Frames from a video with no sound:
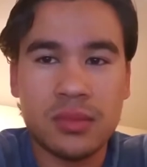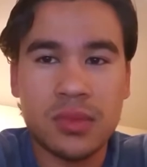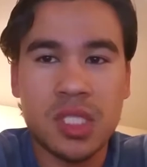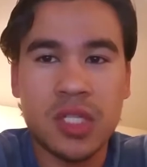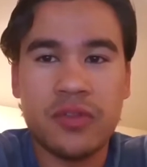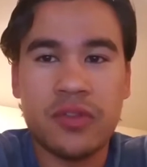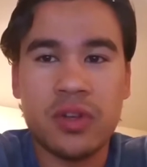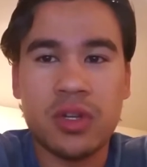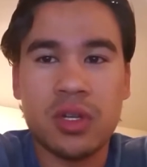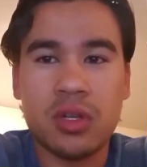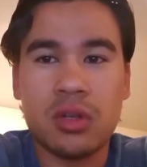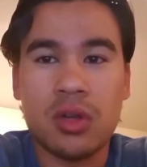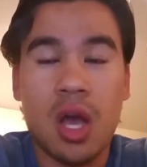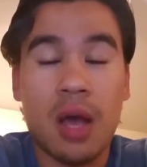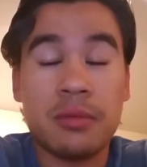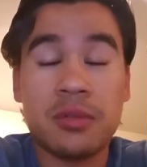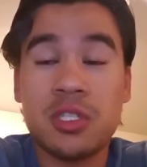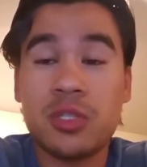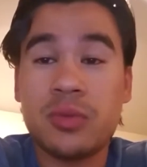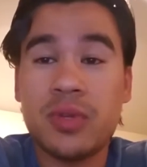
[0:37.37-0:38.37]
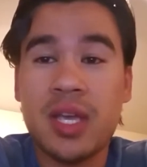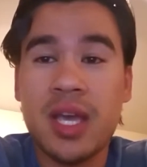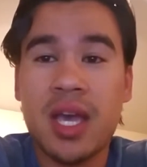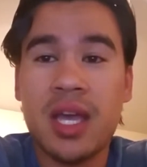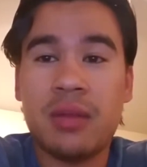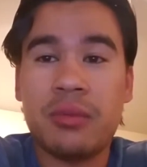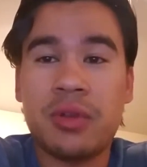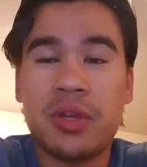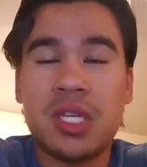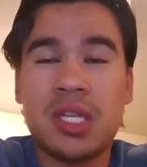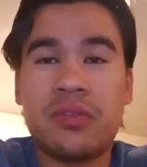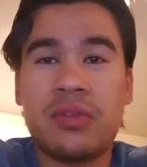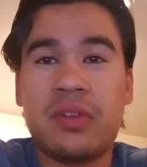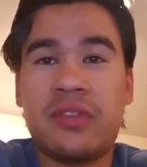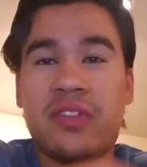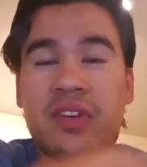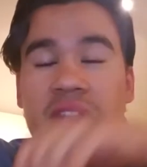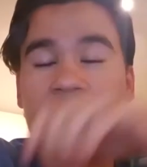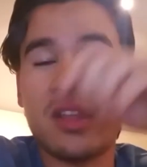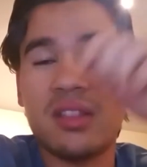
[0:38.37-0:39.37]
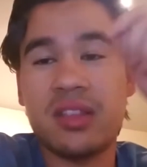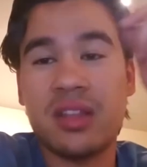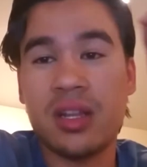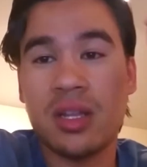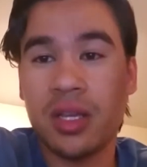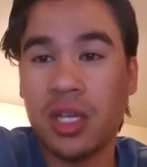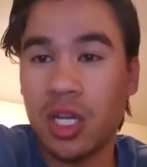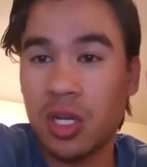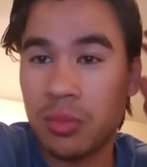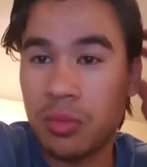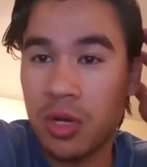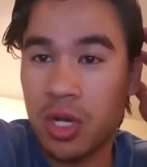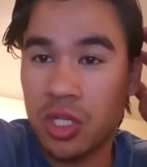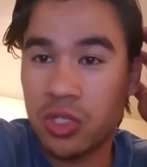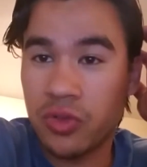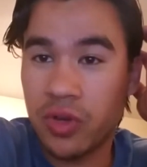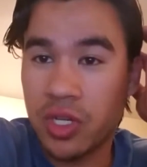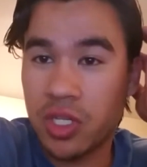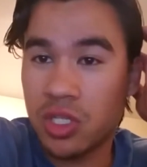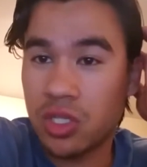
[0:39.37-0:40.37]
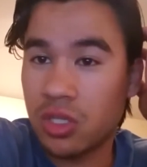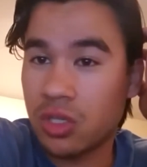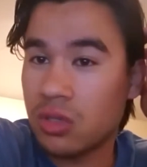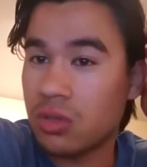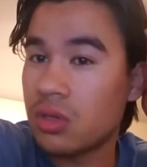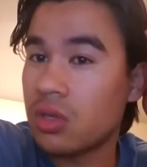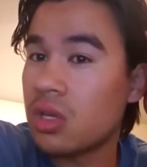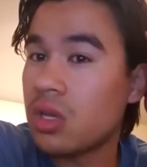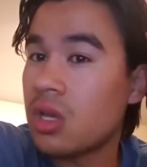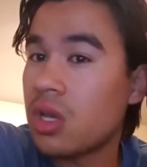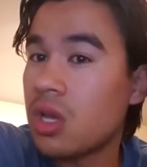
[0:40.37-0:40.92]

different options we had, and we found out that a gearbox ratio